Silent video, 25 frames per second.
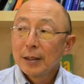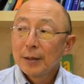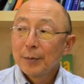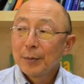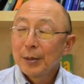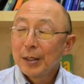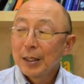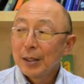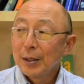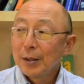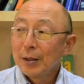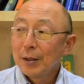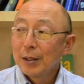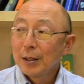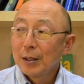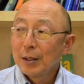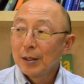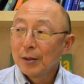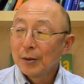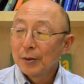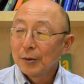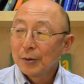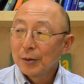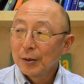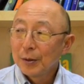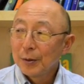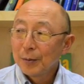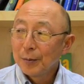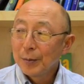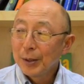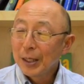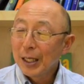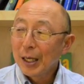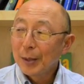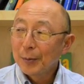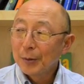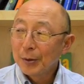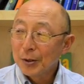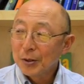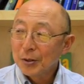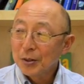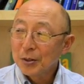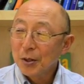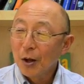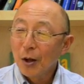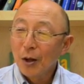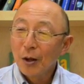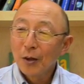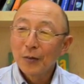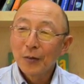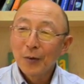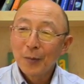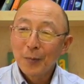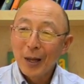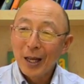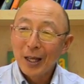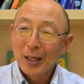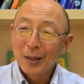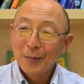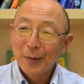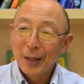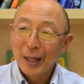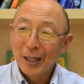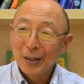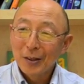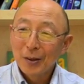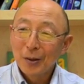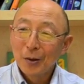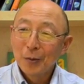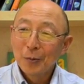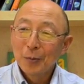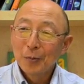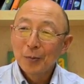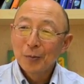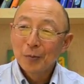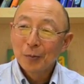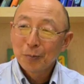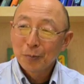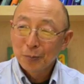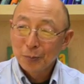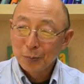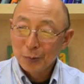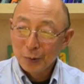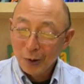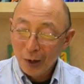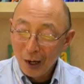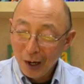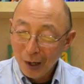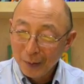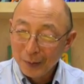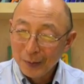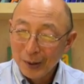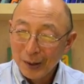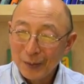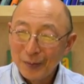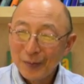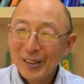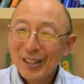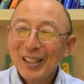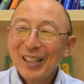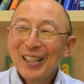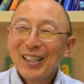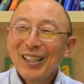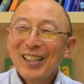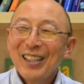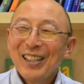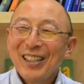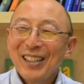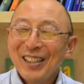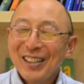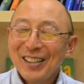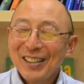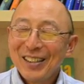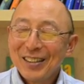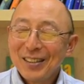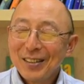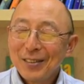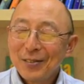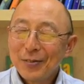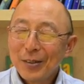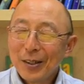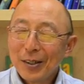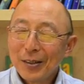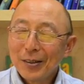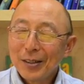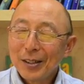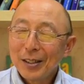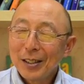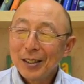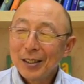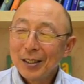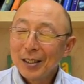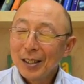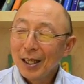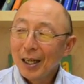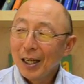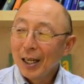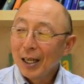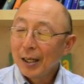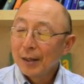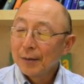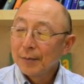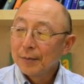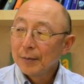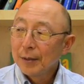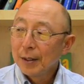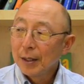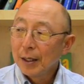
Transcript: be, you know, being able to solve a mathematical problem is very uh,